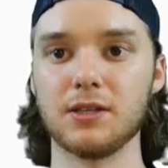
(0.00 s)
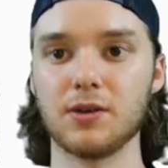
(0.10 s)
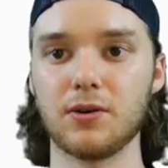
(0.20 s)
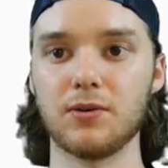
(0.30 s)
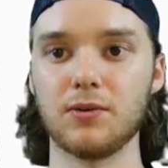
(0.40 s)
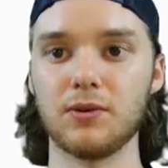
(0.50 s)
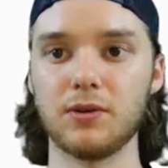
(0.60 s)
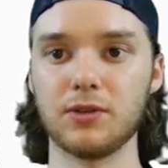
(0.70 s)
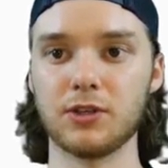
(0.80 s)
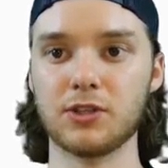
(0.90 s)

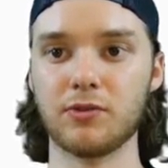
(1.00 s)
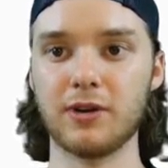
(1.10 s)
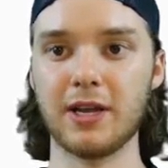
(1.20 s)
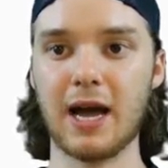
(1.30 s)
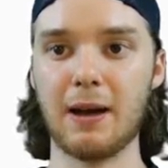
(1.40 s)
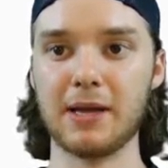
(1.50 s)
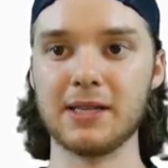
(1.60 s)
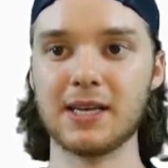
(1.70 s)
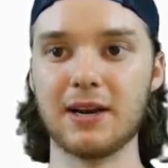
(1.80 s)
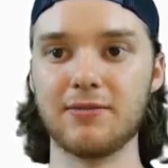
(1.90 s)
So just to recap,
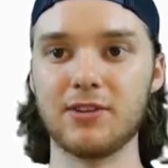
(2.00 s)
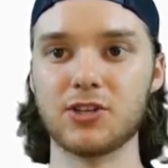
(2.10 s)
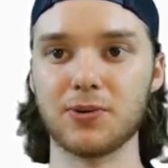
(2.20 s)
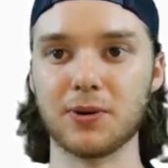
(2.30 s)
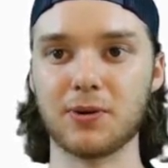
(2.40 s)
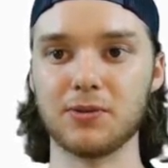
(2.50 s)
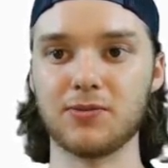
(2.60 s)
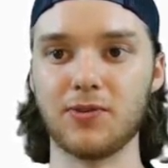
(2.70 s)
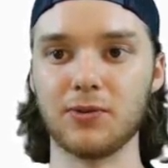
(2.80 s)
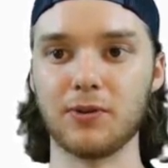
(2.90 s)
inside of this
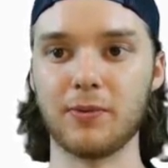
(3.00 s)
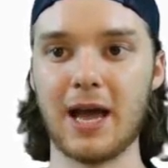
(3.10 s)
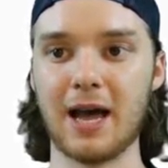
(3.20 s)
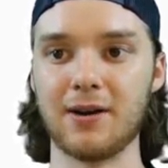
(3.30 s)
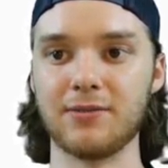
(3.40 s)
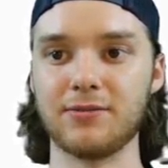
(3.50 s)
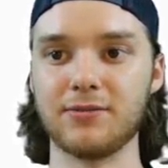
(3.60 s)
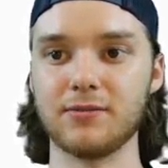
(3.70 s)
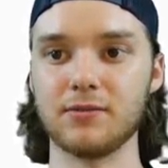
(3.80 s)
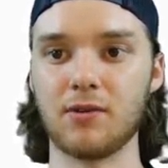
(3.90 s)
shortcodes folder, we have
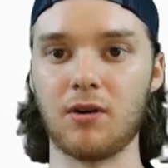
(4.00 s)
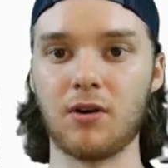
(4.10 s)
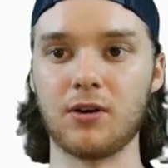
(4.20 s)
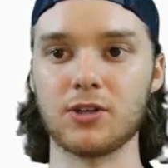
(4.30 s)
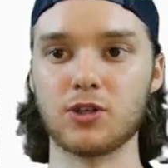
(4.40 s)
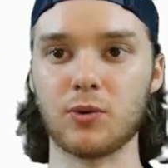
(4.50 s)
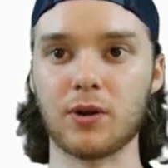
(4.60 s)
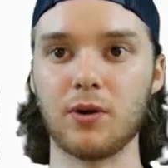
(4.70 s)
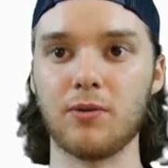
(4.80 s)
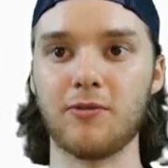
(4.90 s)
our
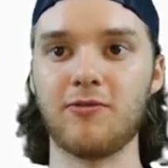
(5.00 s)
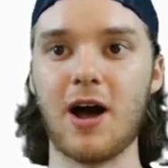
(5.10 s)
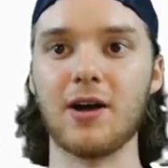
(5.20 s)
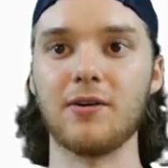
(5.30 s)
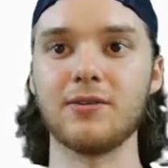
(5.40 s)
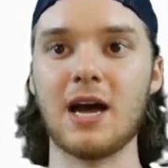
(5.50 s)
shortcode file.